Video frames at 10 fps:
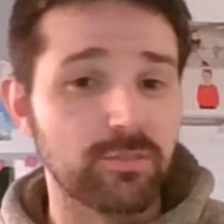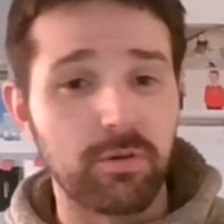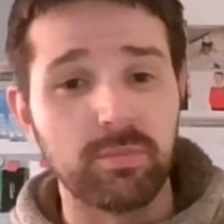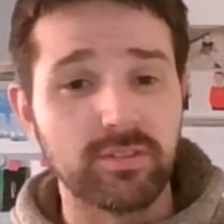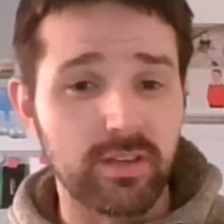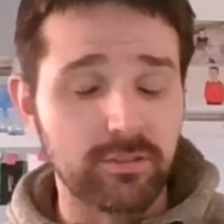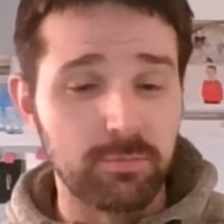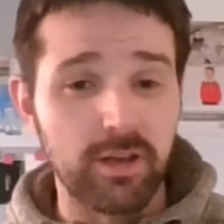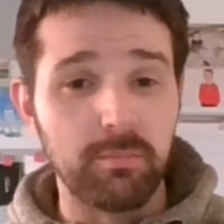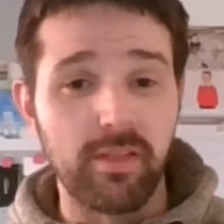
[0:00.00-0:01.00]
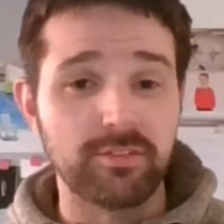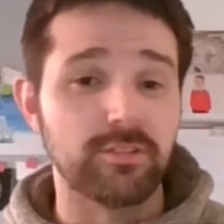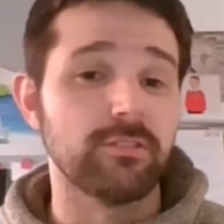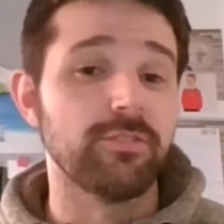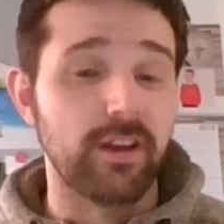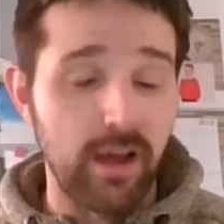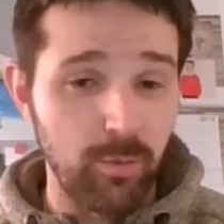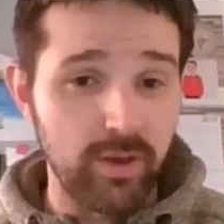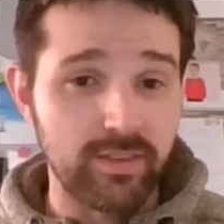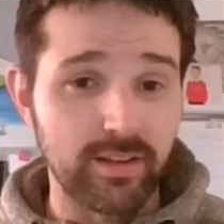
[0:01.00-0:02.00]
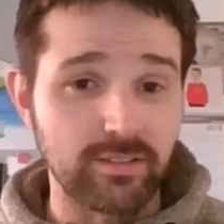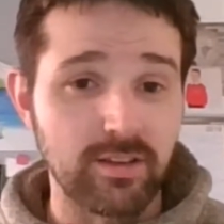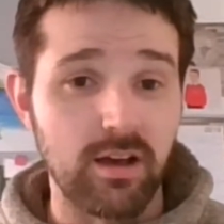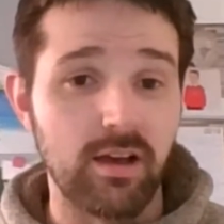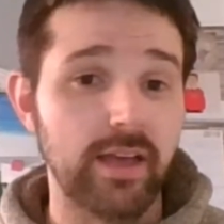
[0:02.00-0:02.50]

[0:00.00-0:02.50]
it probably takes you about a month just to figure out where things are,